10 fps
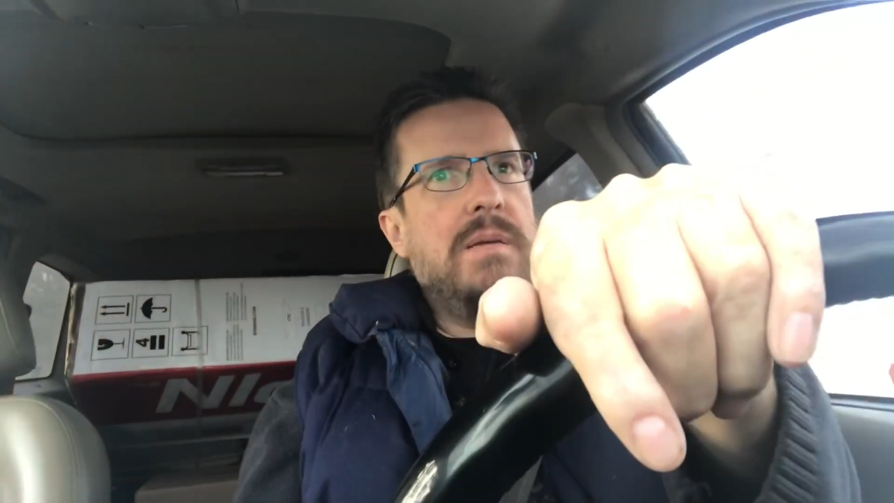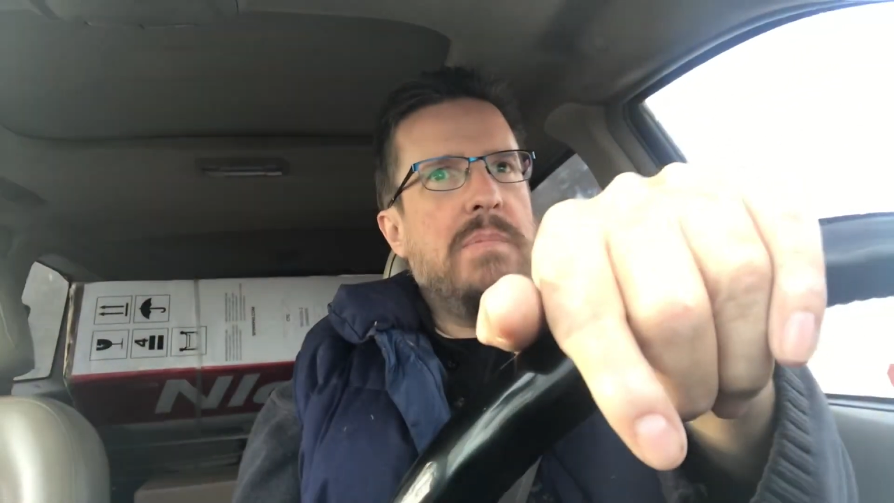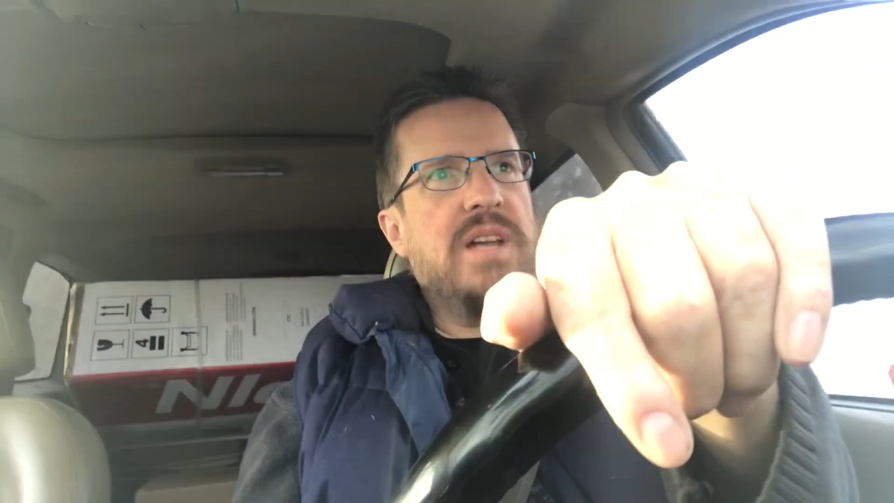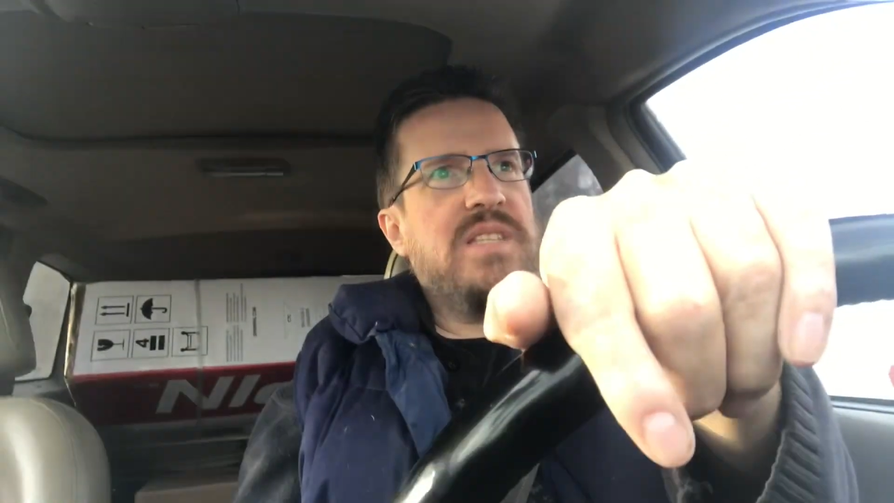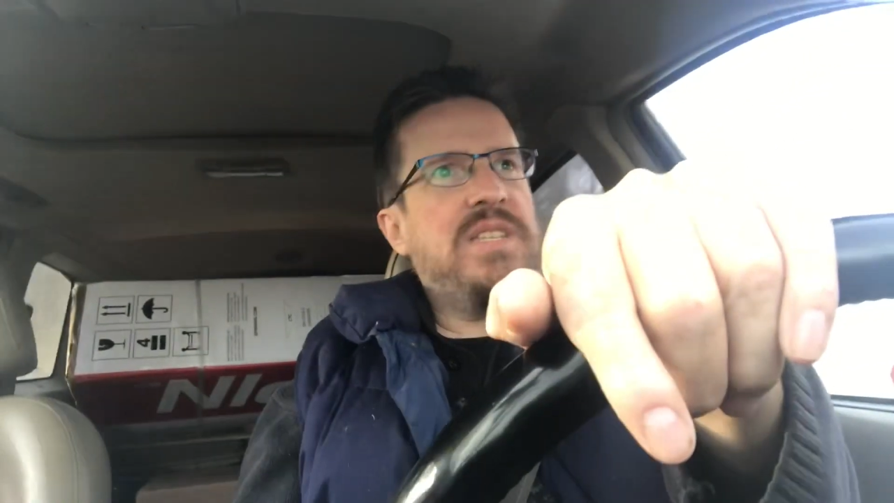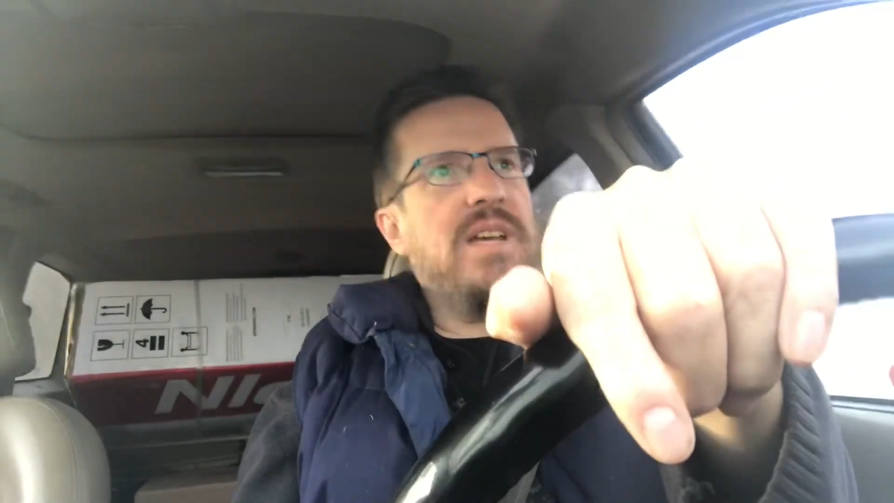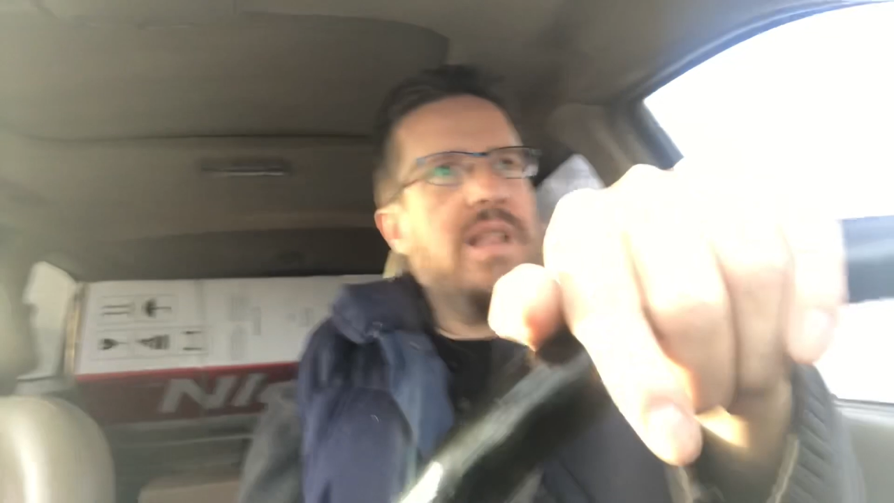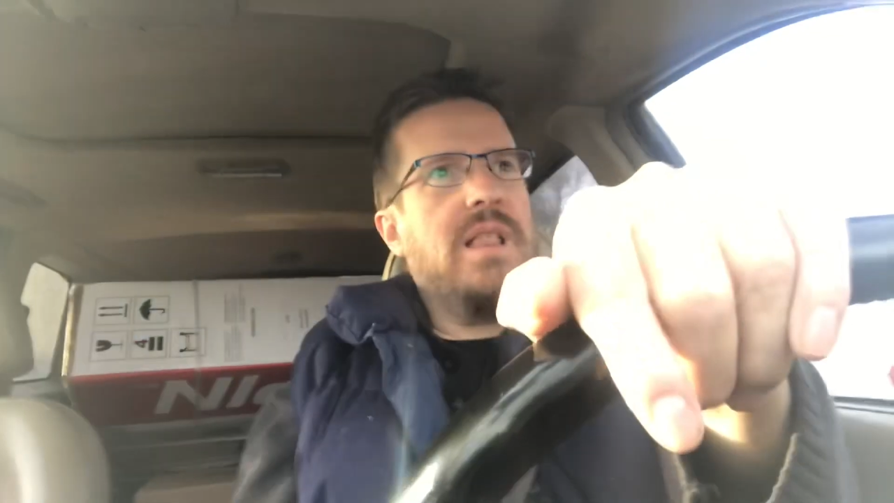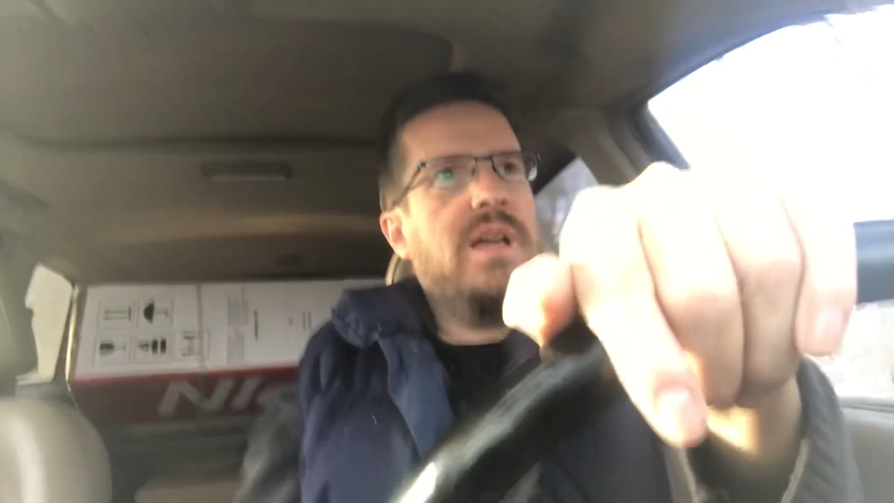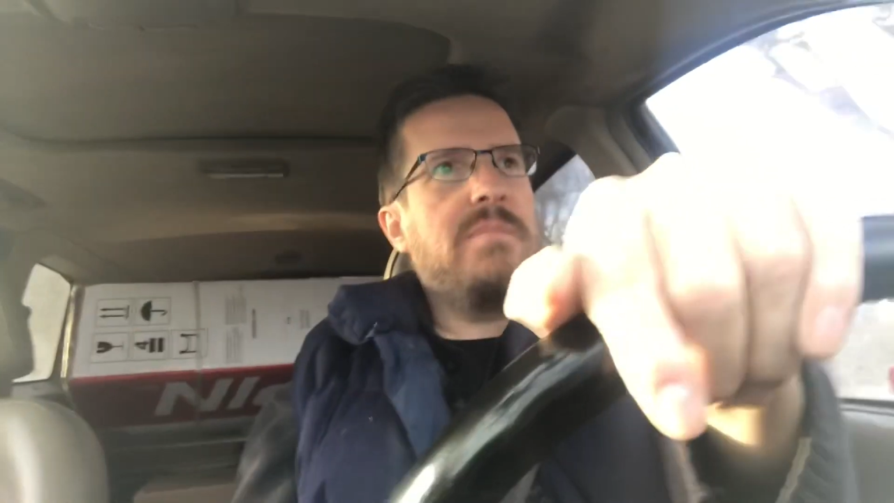But
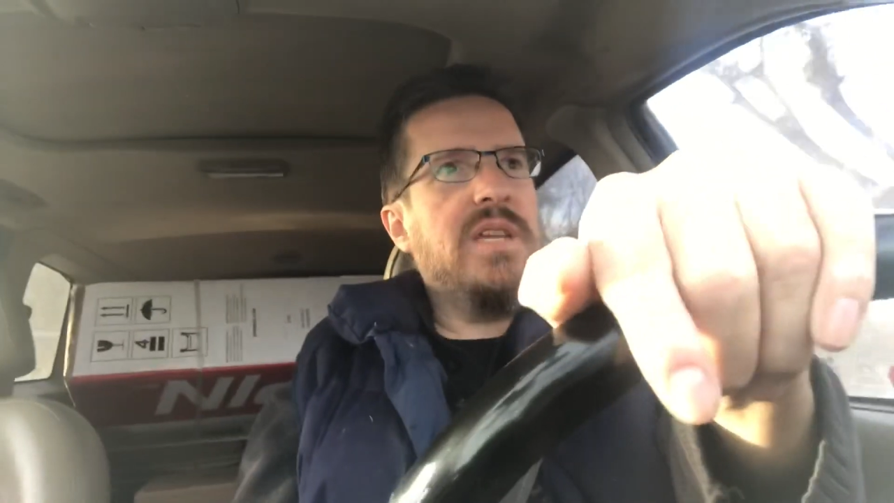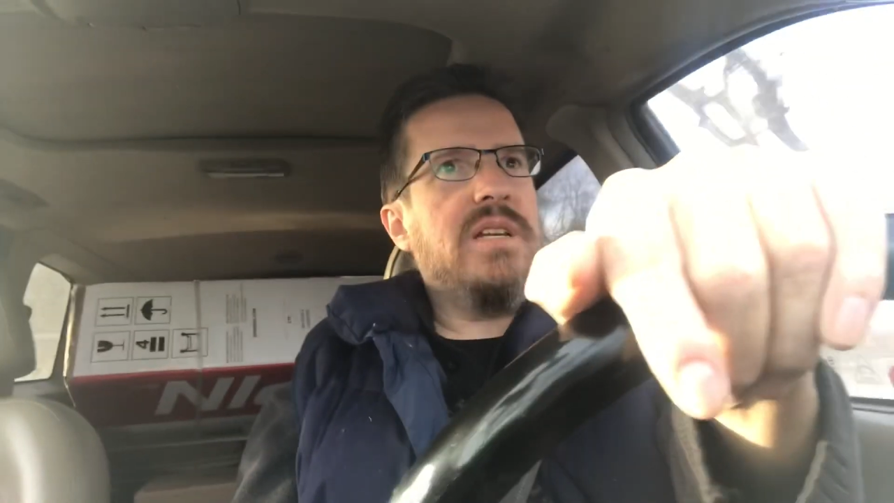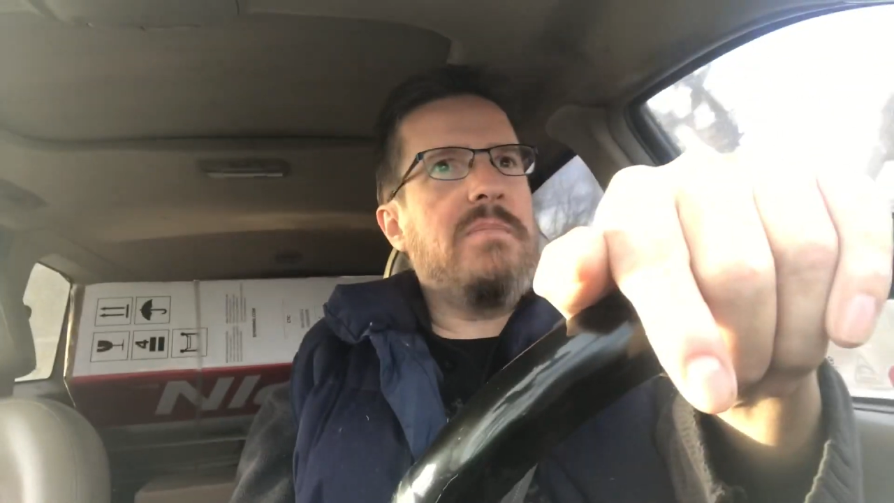still, I mean,